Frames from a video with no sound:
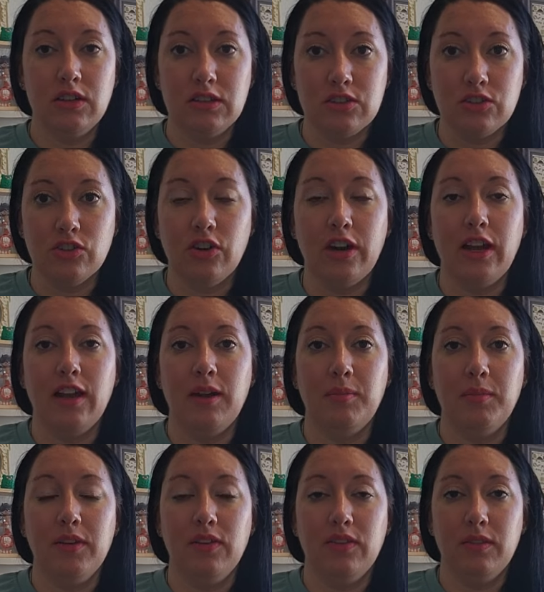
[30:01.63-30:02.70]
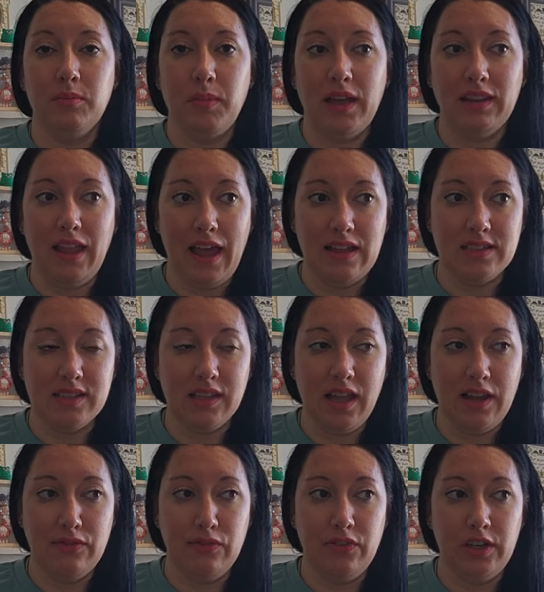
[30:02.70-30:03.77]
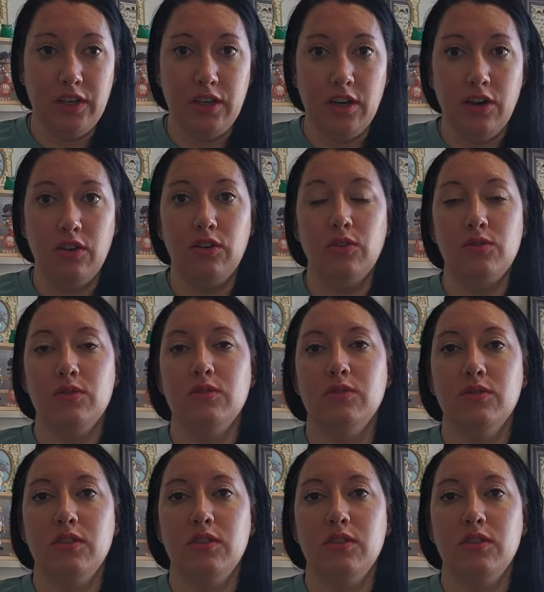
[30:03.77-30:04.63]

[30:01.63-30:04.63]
Instagram, my last live video,